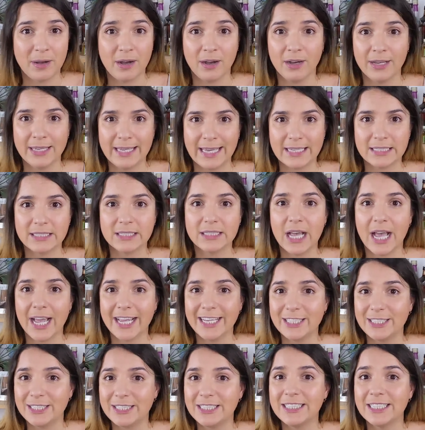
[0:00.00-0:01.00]
Yes,
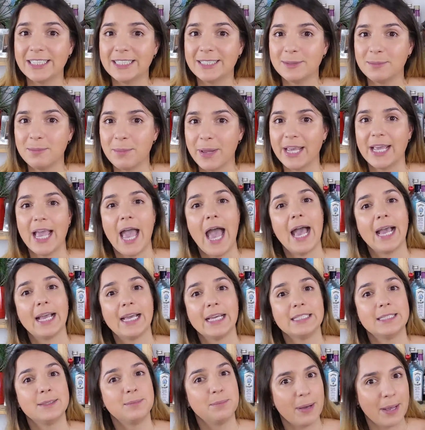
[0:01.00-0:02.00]
I did make
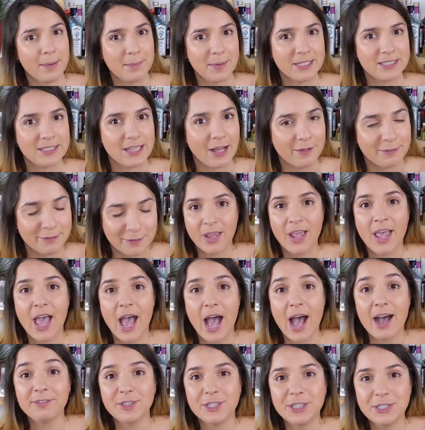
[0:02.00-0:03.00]
haggis by myself.
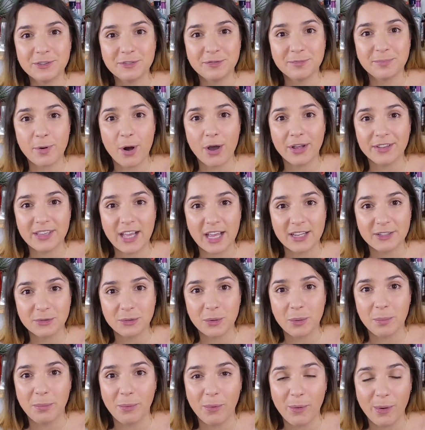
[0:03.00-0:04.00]
After you've brought that
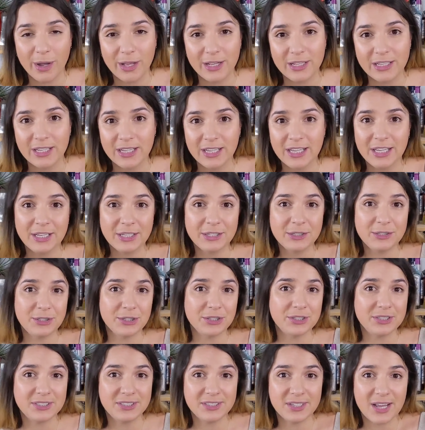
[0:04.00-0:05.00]
to a boil,
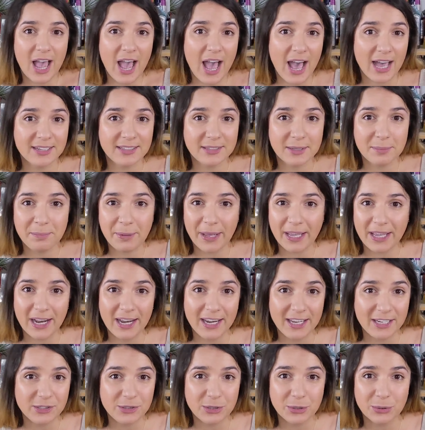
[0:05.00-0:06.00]
just add the
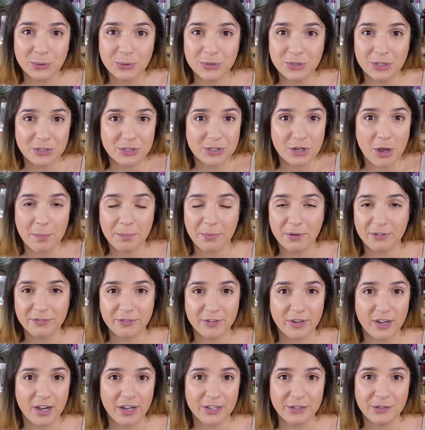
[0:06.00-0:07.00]
pickling juice on top
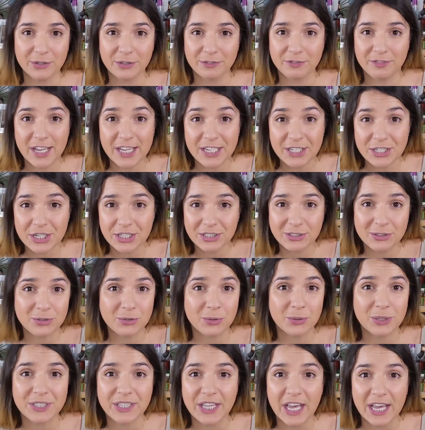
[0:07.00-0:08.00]
of your veggies,
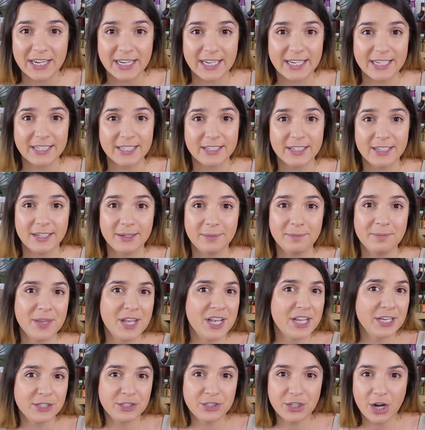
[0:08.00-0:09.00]
store that in a
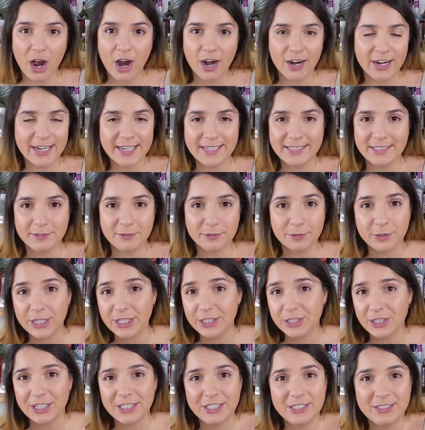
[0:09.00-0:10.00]
jar in the
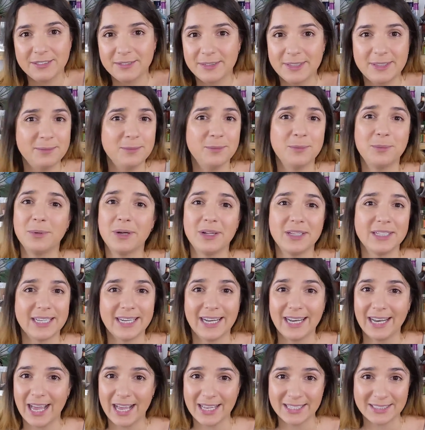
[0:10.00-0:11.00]
fridge, and well,
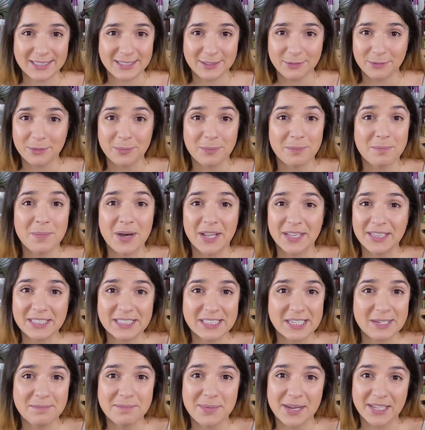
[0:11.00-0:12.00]
it lasts for
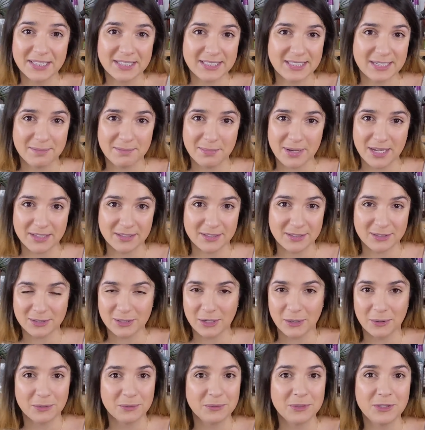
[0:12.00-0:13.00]
months and months and months,
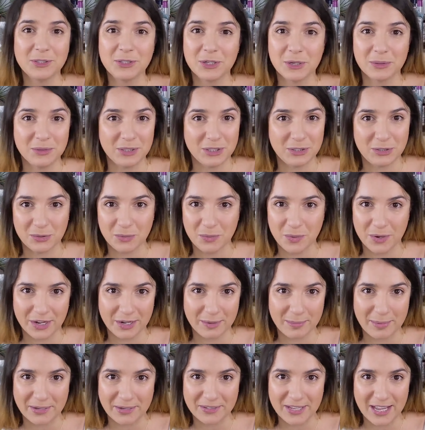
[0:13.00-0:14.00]
so you don't need to
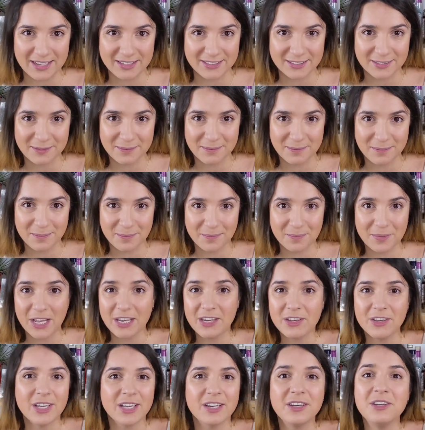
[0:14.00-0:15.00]
worry about that.
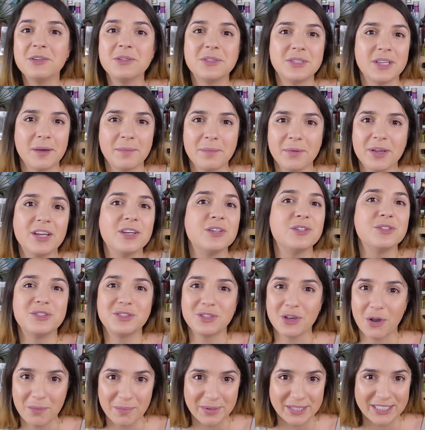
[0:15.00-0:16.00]
And you can use them in
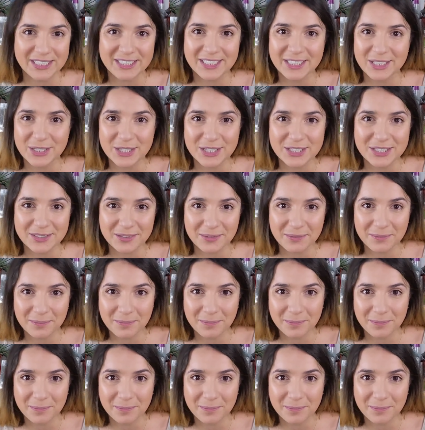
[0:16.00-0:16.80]
so many dishes.